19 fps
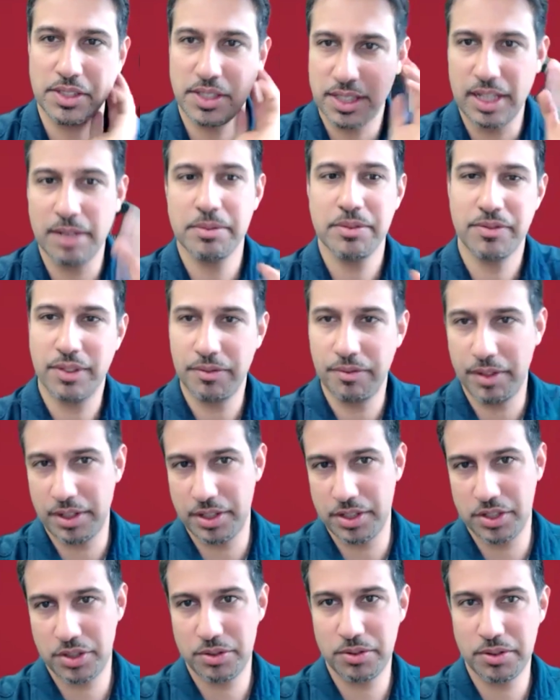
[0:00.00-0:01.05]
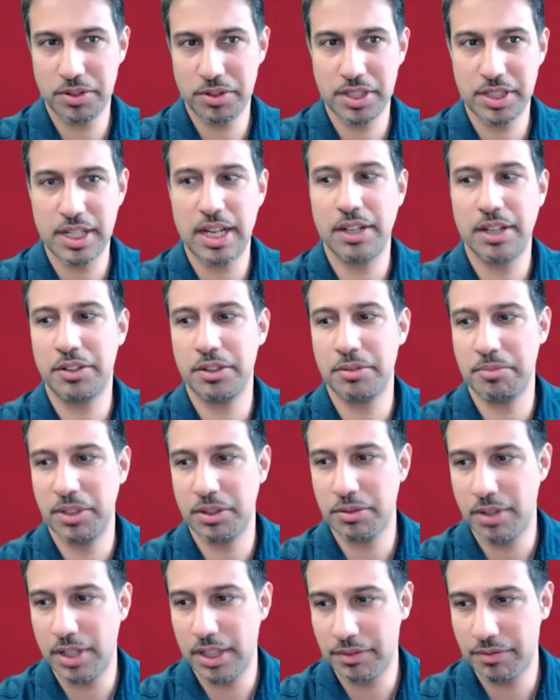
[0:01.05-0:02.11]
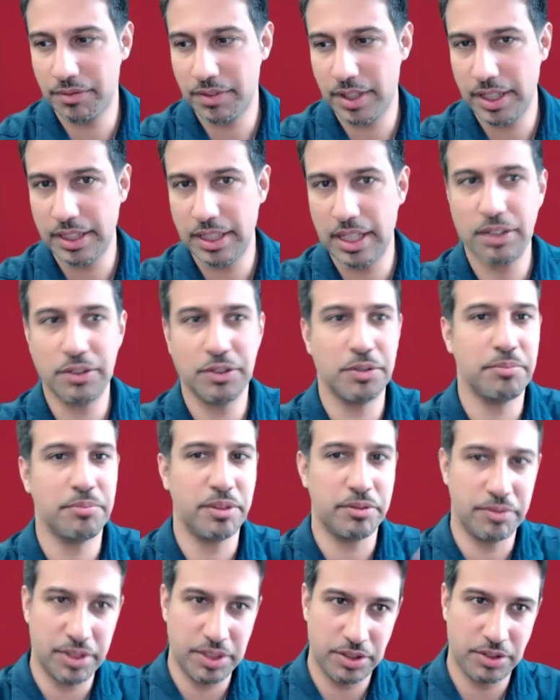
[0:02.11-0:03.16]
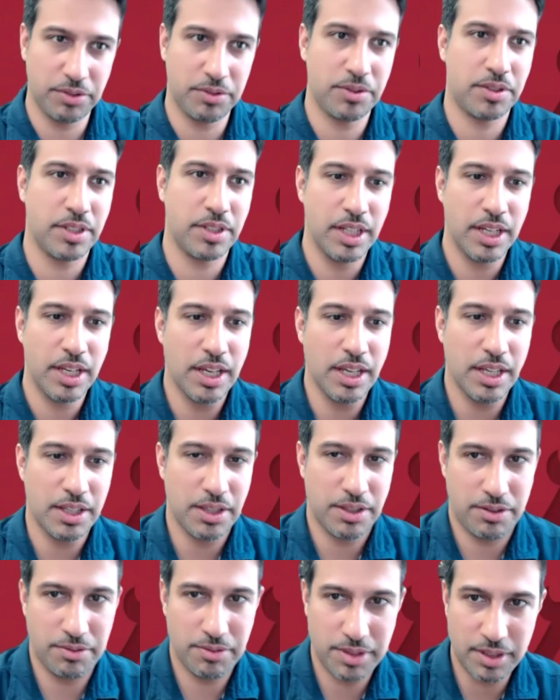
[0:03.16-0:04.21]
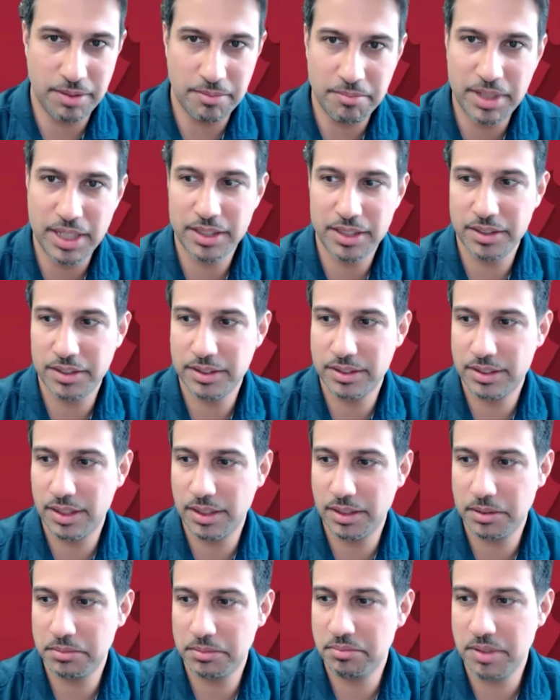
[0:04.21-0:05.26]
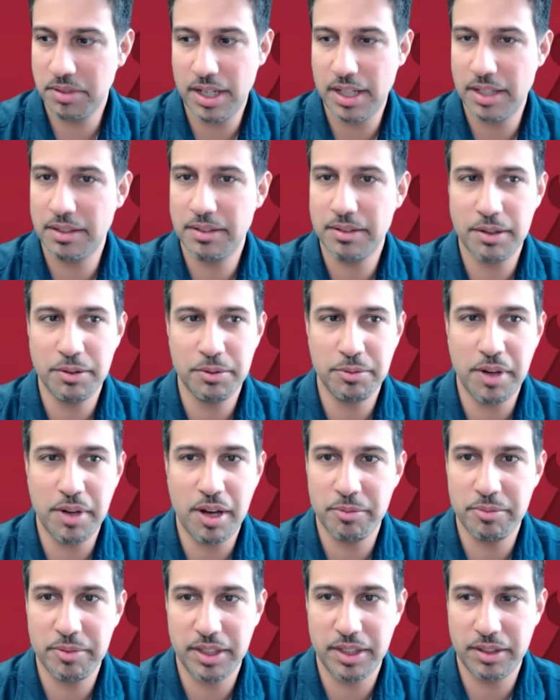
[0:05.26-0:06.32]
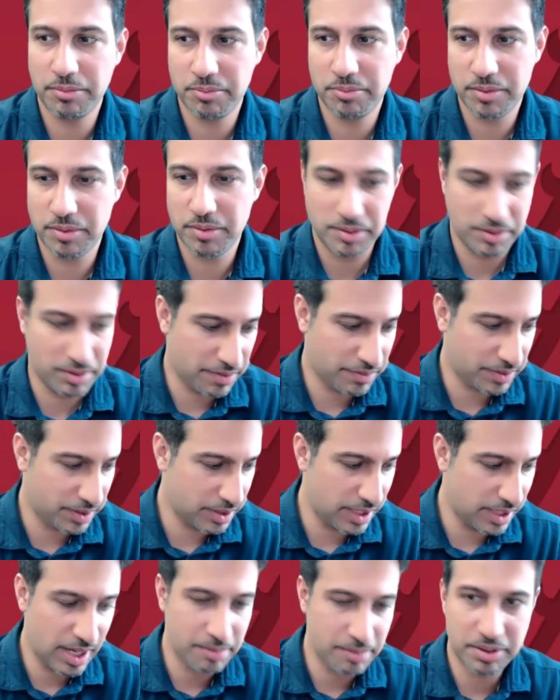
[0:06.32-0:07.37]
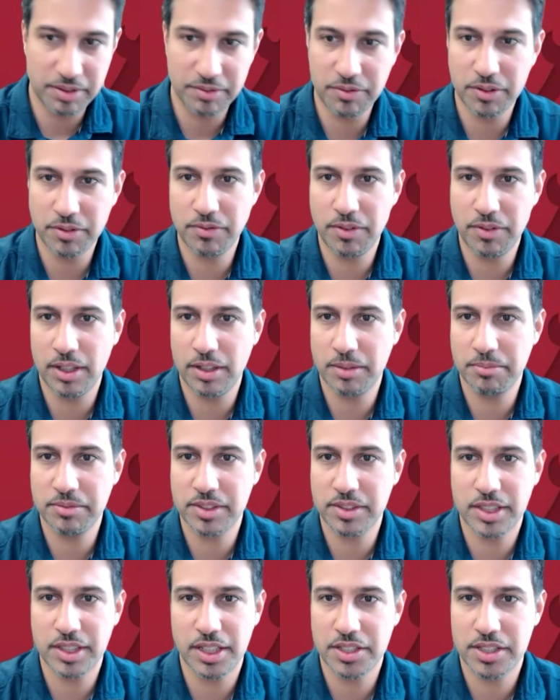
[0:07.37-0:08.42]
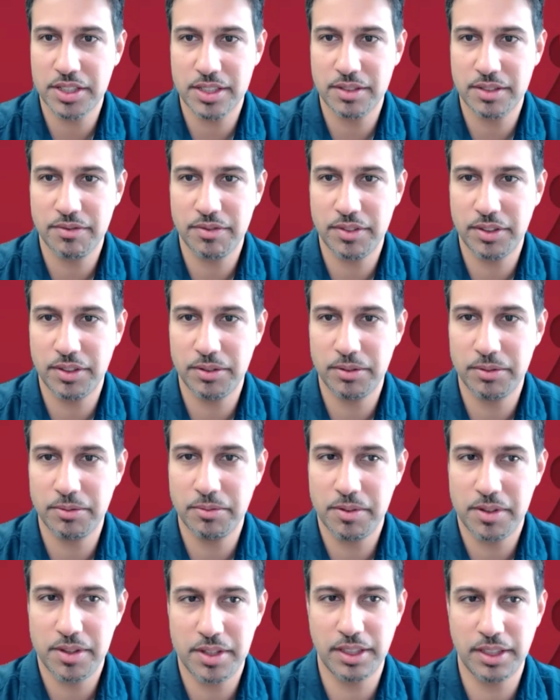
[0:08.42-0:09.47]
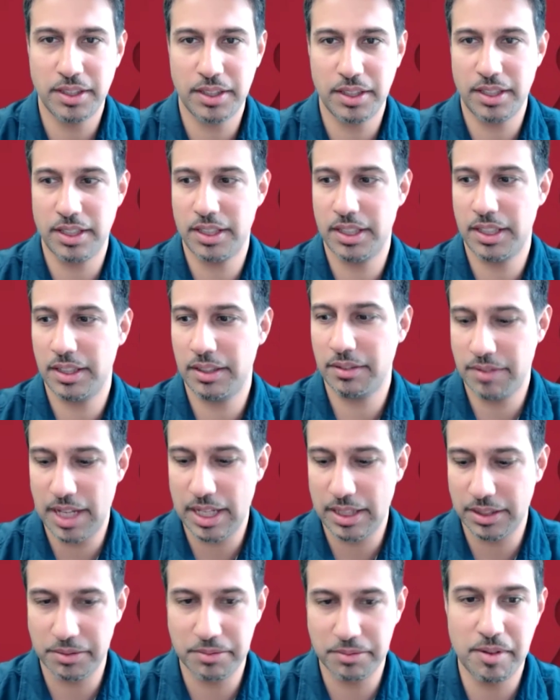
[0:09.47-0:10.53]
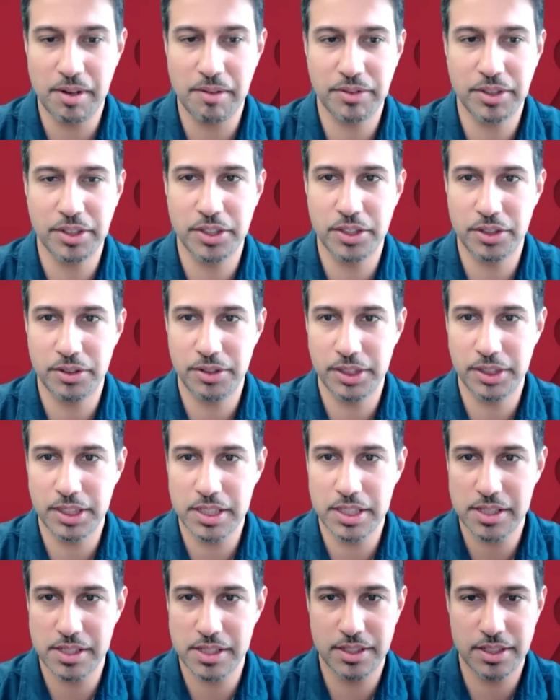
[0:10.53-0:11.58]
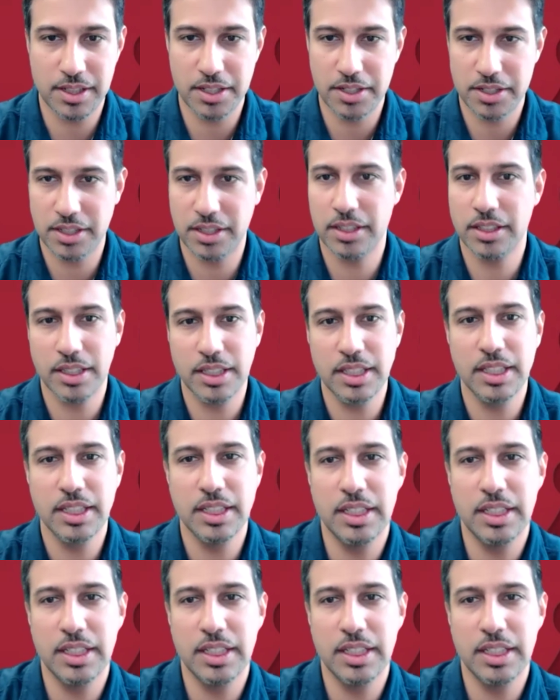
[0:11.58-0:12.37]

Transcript: stems from various sources, how it could be quantified, how it could be reduced through some methods. So, and I'll be definitely happy for follow-up discussions if you think any value of continuing the discussion.